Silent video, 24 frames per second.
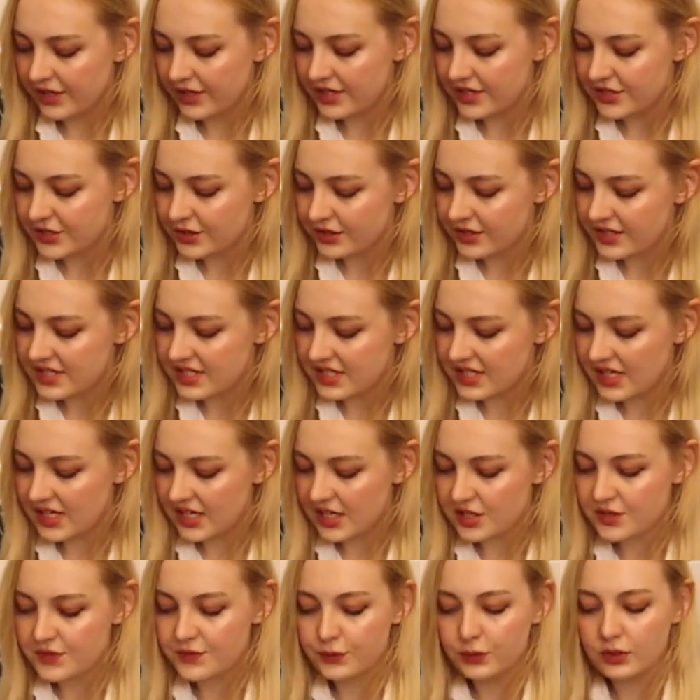As you can see,
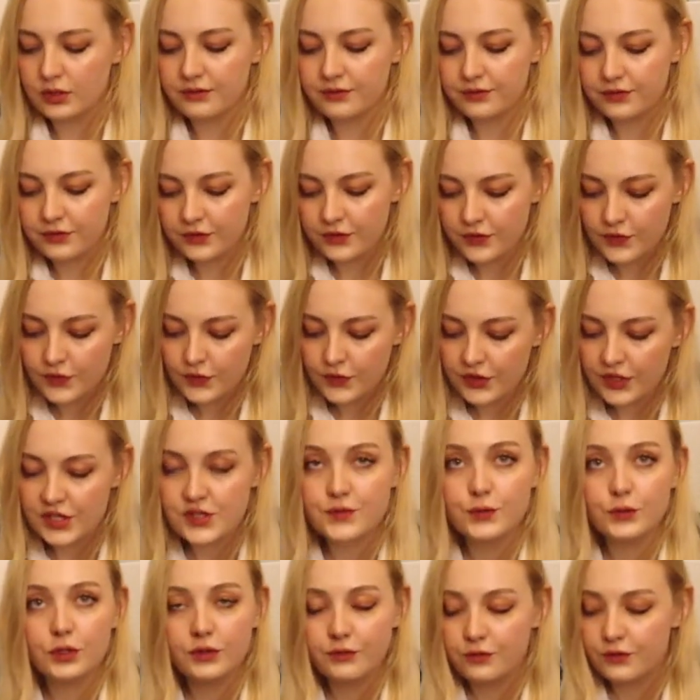it's full
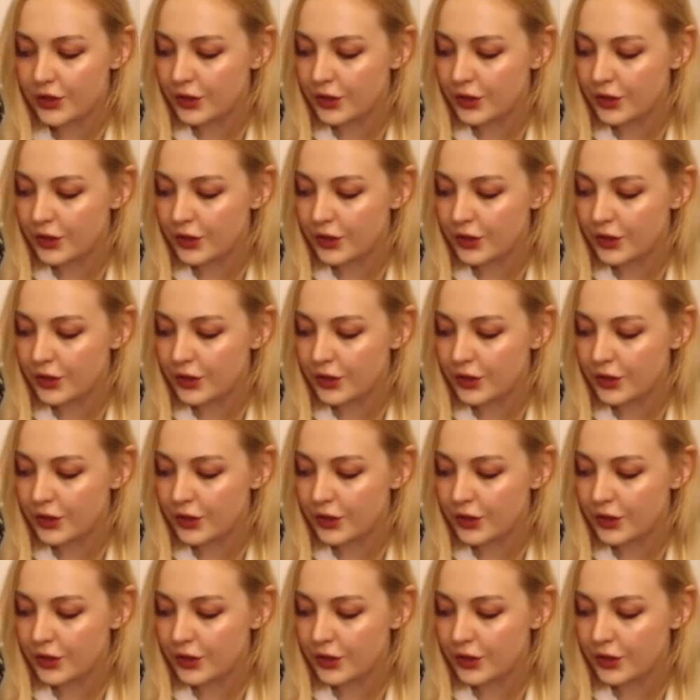of